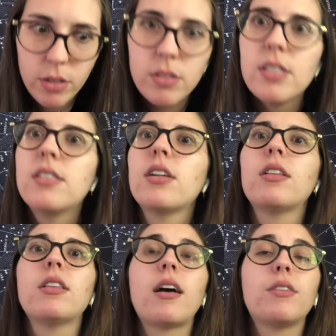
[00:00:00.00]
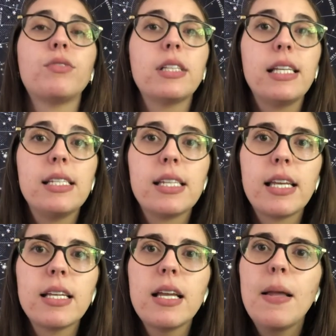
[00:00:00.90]
still a lot of
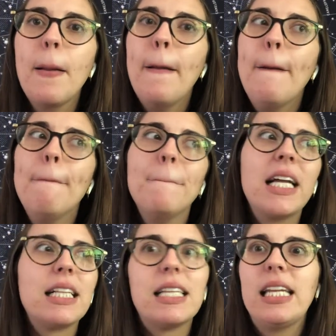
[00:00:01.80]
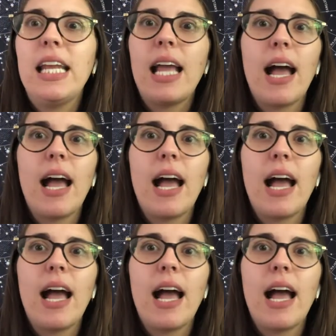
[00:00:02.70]
releasing, cleaning